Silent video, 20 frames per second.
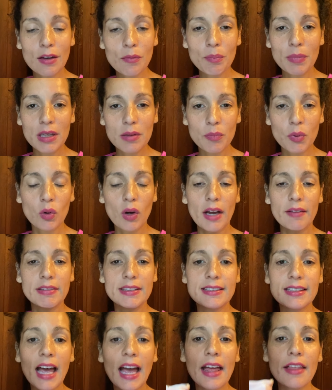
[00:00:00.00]
people have
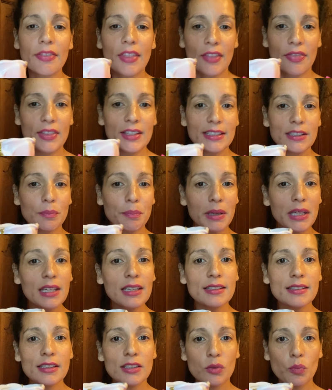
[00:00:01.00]
said that this
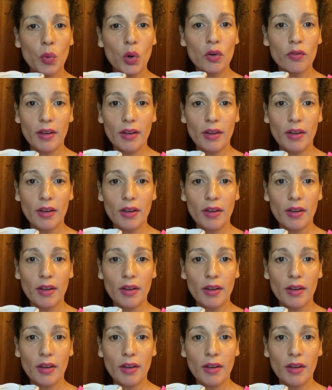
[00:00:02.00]
piece is more